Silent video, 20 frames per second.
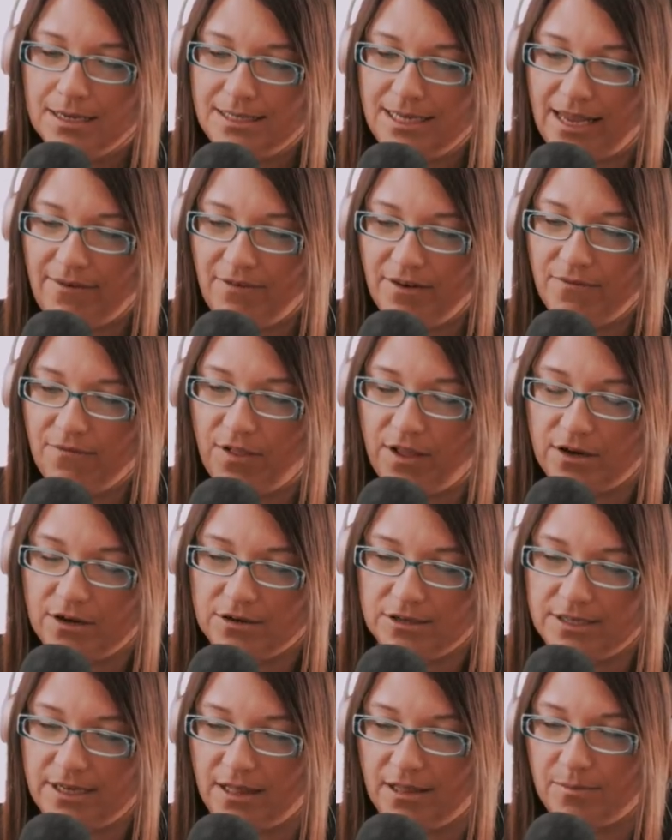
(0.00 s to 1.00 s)
David
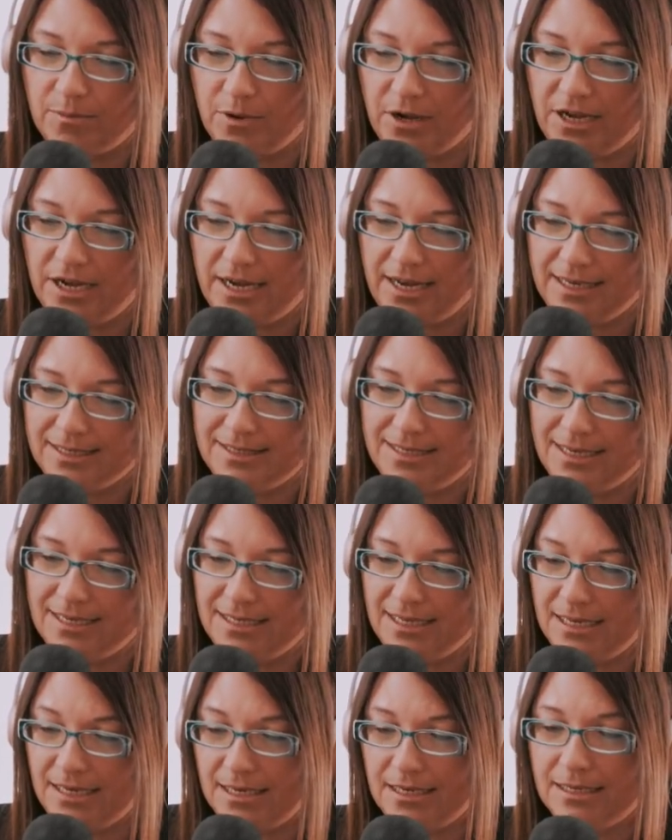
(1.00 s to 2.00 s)
Flucker celebrated his
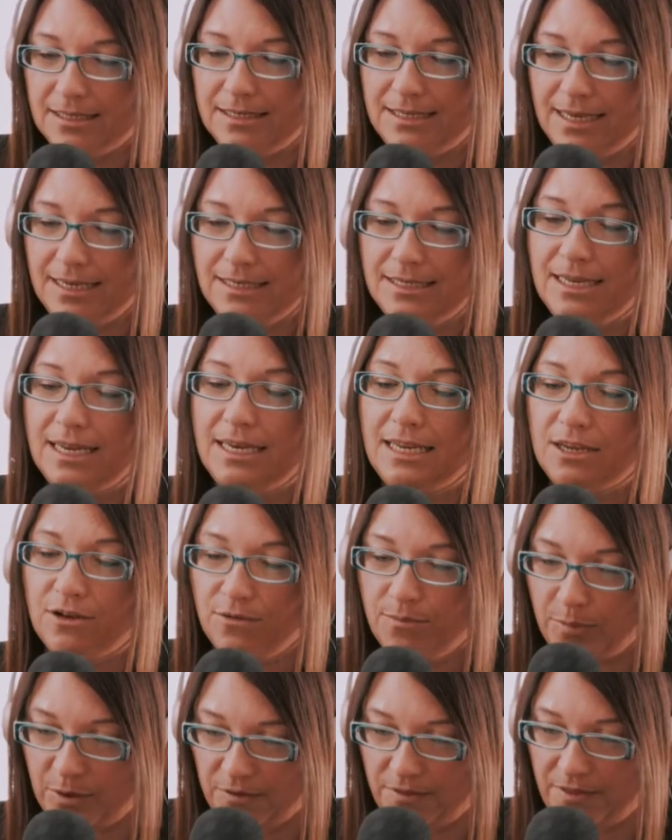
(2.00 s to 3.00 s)
centen
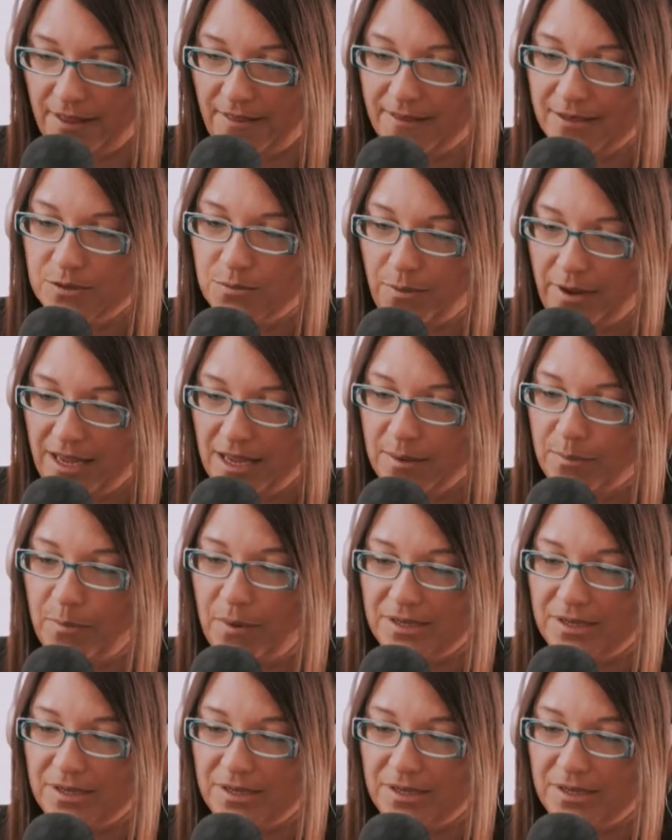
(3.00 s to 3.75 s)
centennial birthday this week,